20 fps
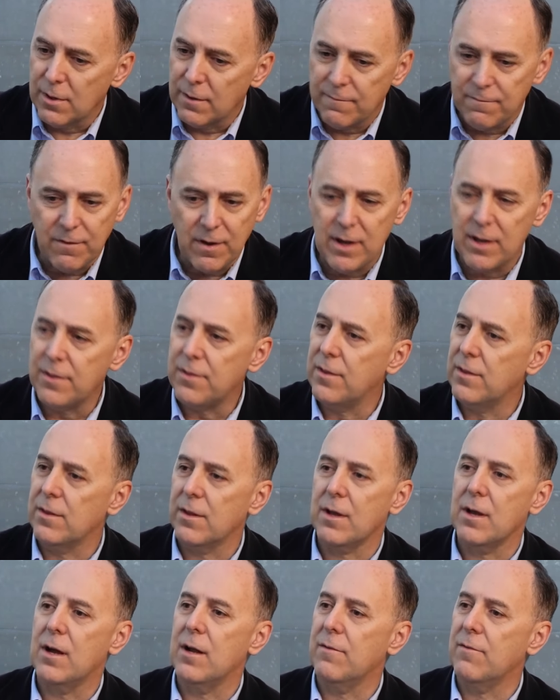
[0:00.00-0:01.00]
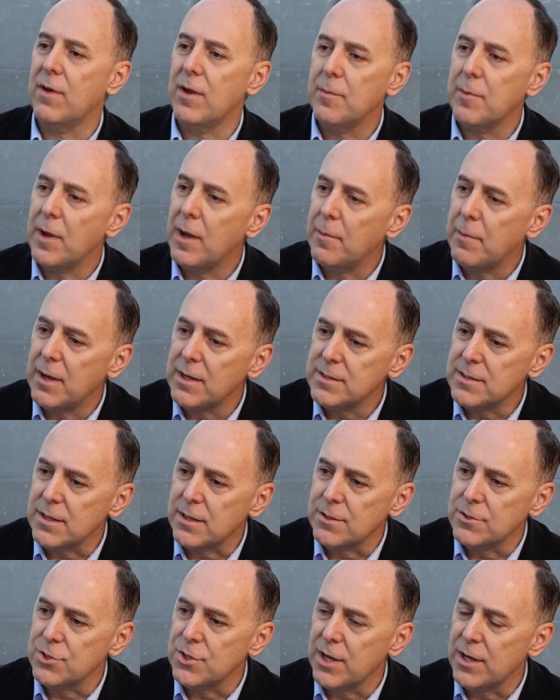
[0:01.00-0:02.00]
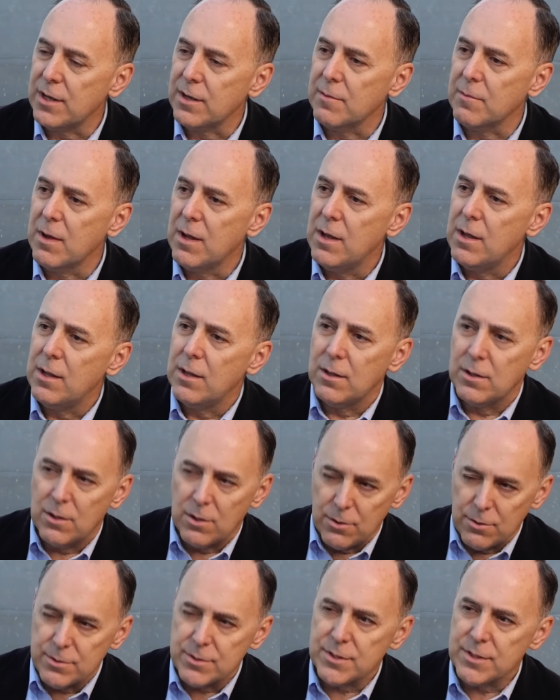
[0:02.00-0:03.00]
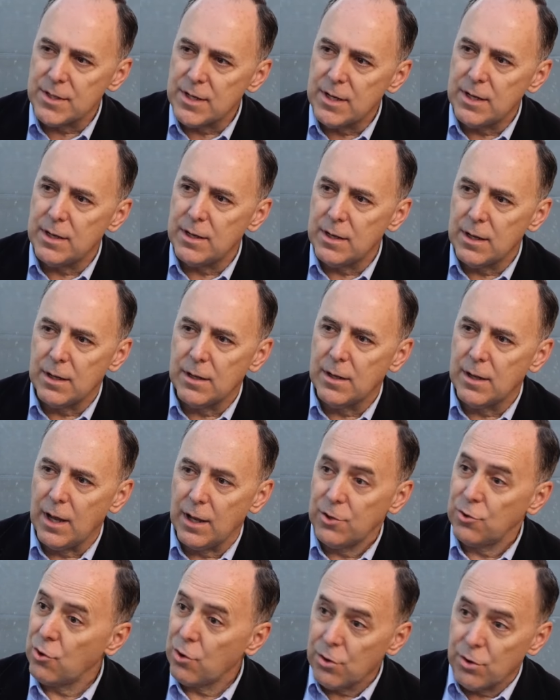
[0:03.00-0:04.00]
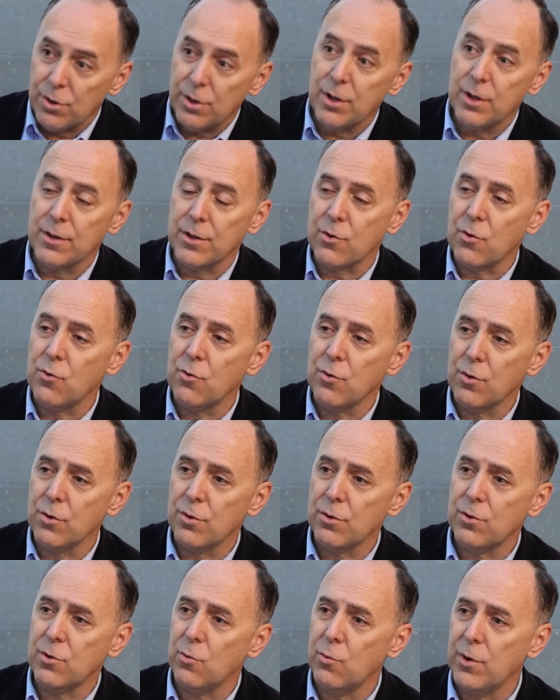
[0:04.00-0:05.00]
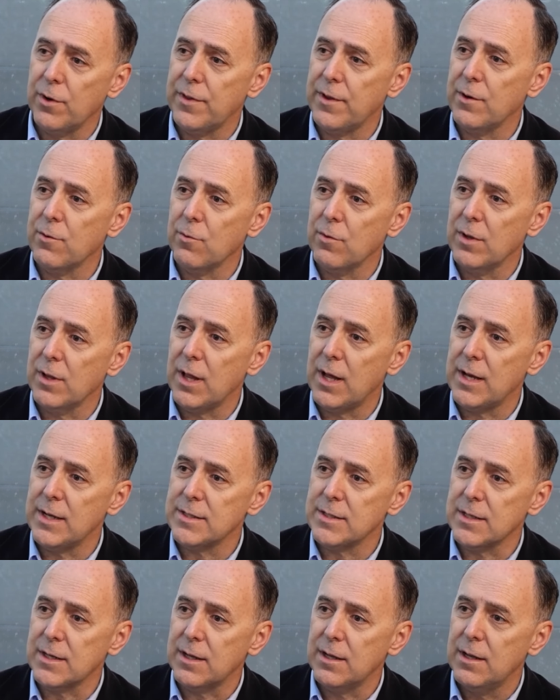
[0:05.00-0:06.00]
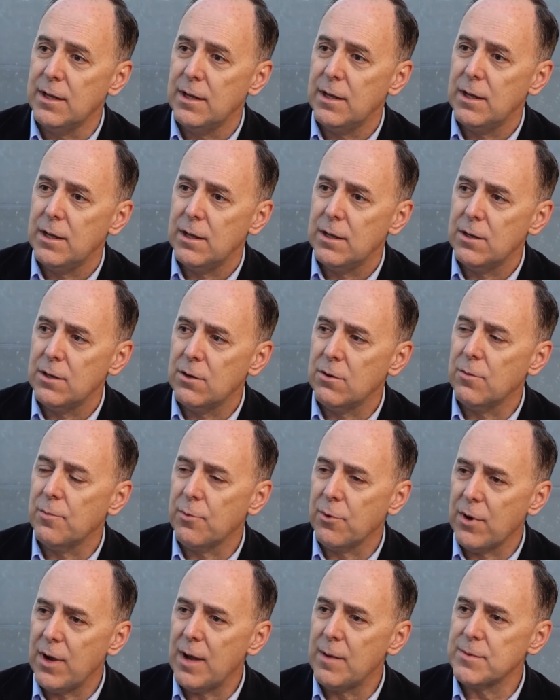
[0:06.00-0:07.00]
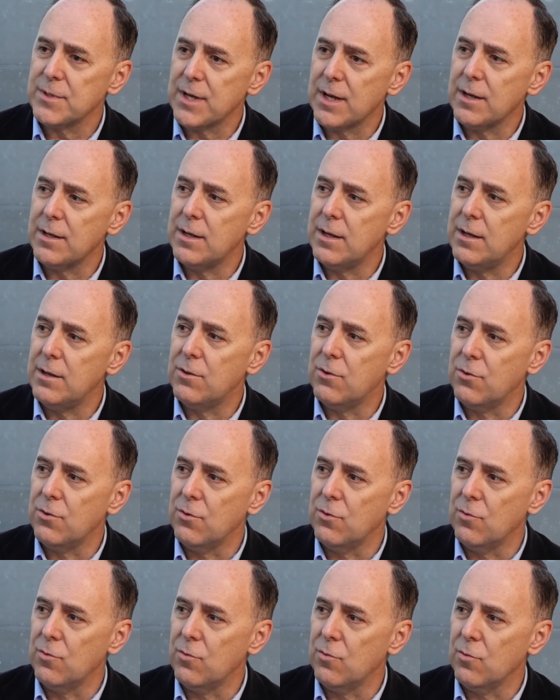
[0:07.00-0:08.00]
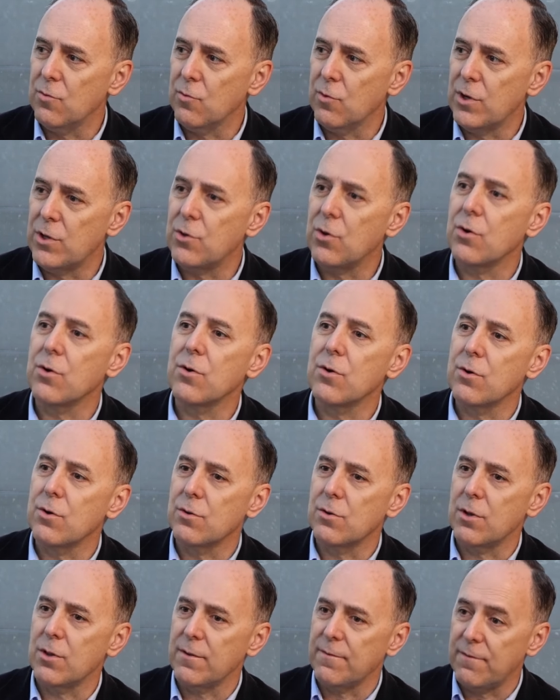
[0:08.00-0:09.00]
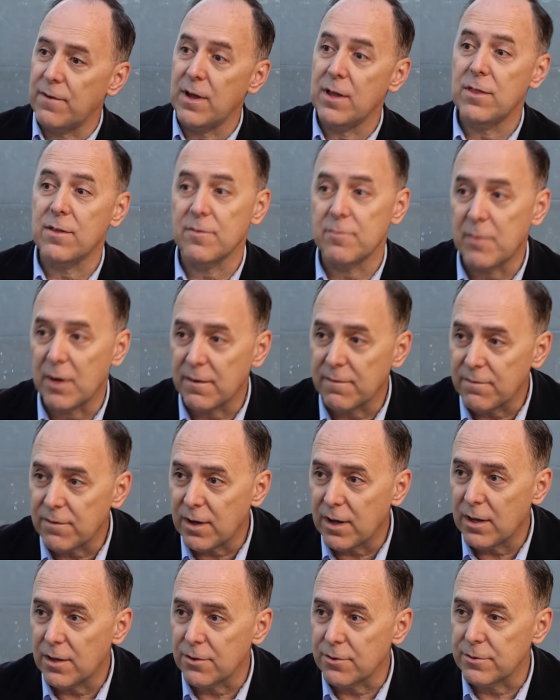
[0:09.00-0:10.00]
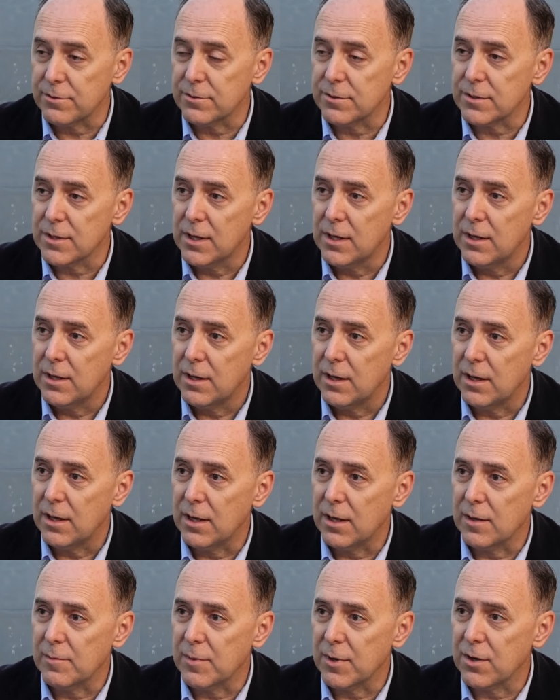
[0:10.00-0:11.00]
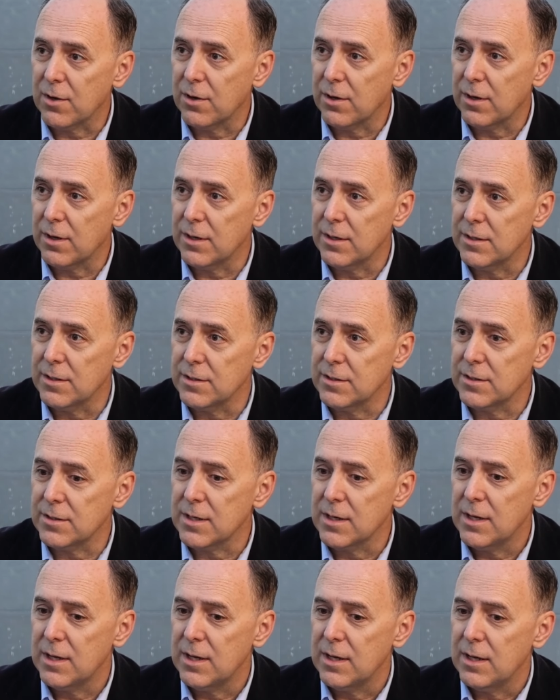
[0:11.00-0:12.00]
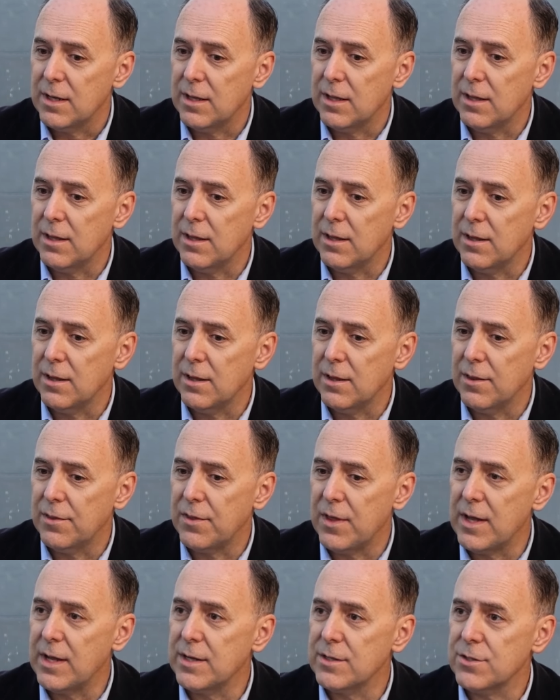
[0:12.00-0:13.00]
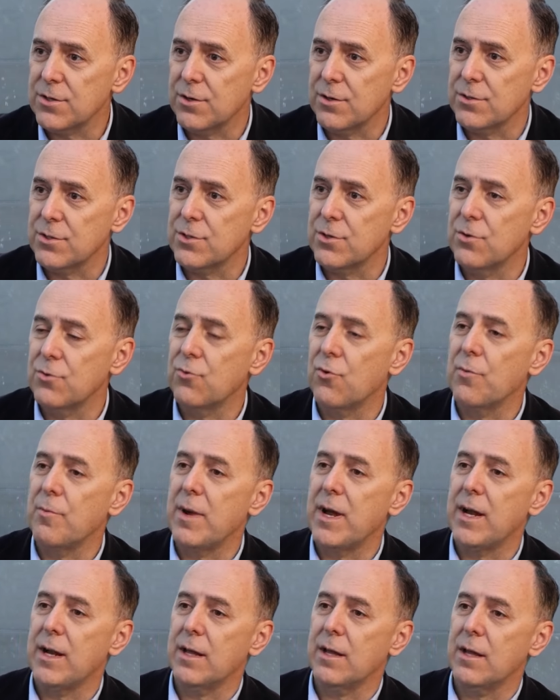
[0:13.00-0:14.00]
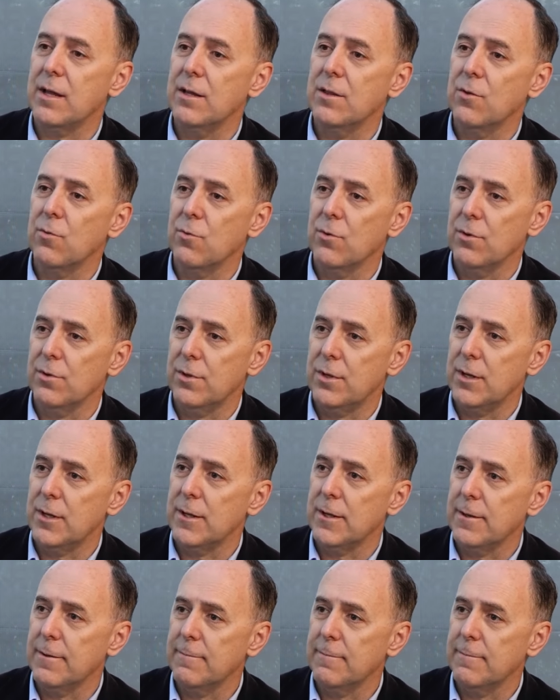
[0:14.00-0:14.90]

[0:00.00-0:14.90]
faith in the God of Abraham, Isaac, and Jacob? Do you see a, a turning of the corner to where they're realizing, you know, perhaps I need to return to the faith of my fathers uh, because things are so dramatic in the world today?